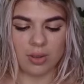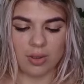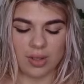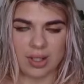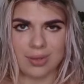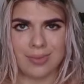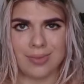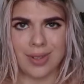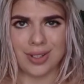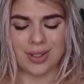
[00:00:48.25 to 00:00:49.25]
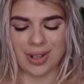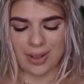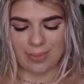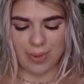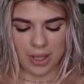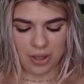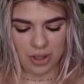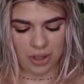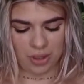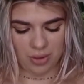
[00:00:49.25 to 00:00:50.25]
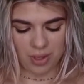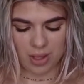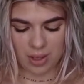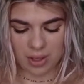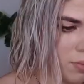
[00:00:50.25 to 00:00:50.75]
who doesn't want to try peach juice?